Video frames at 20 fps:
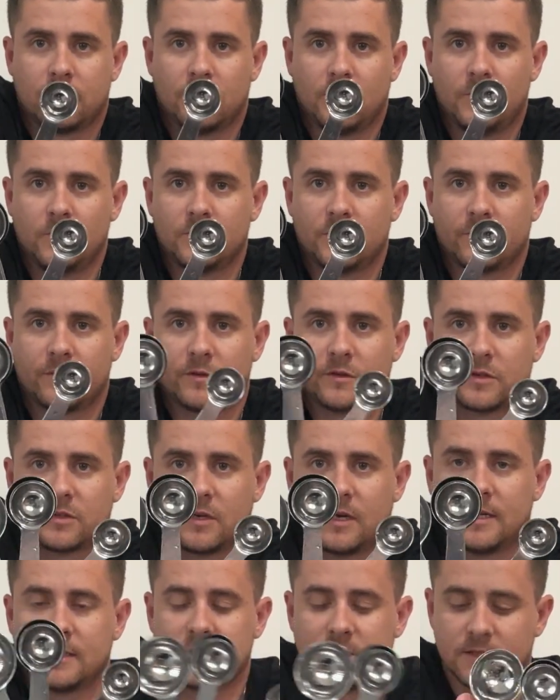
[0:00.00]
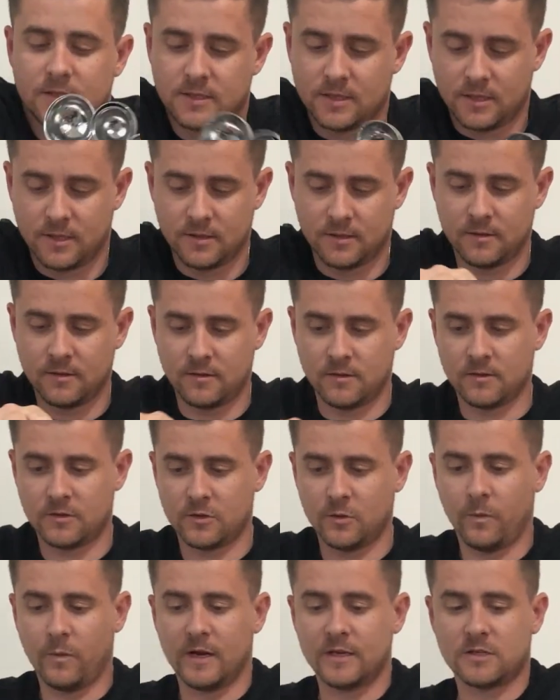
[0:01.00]
All different sizes. It's
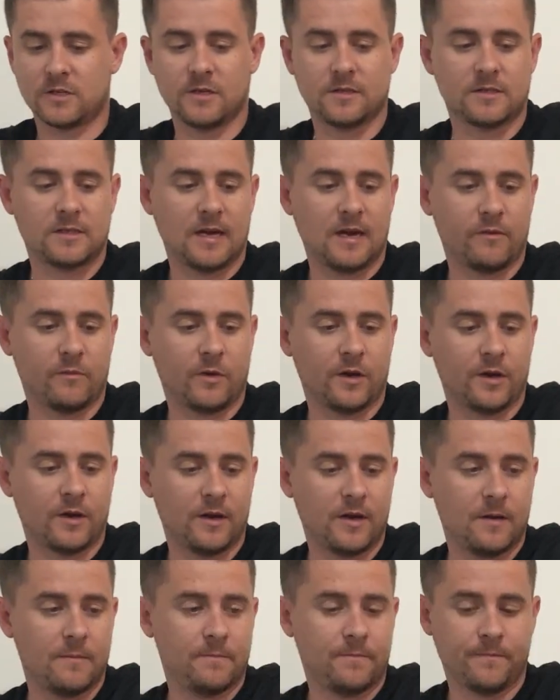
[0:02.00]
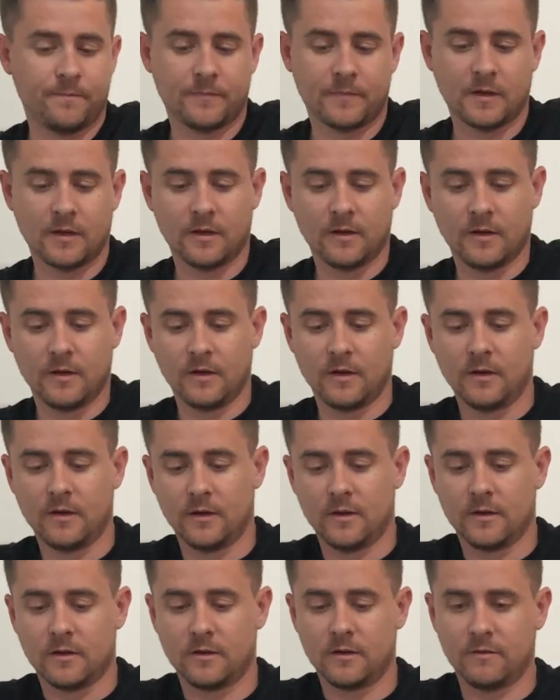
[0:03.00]
always good to have one of them.
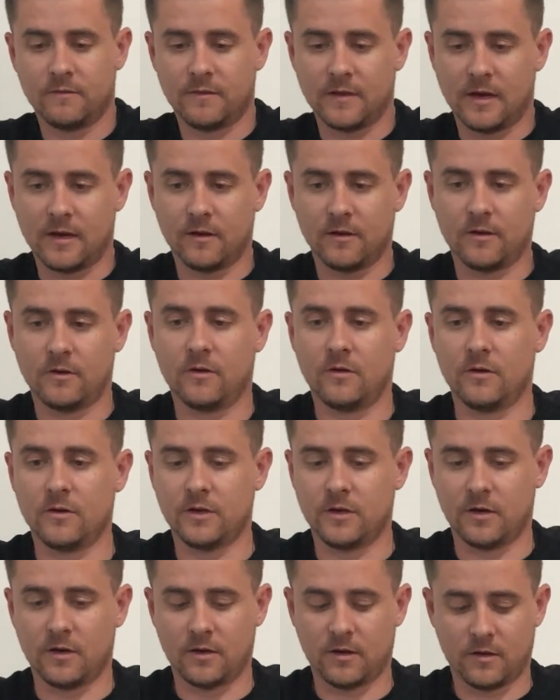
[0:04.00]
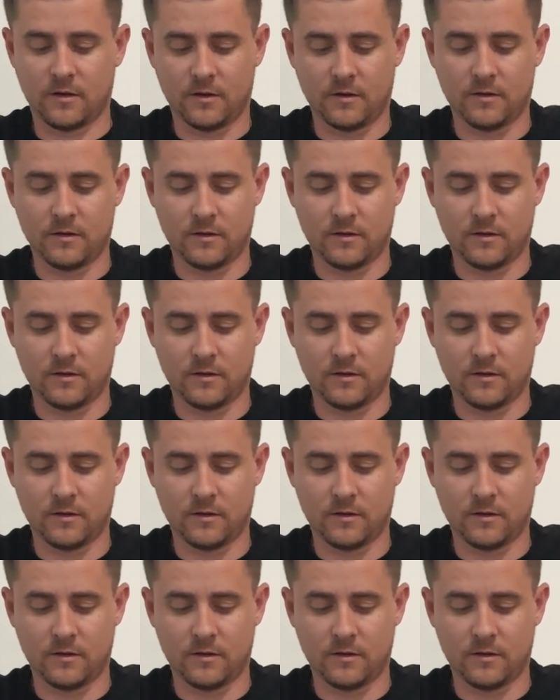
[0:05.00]
You've then got your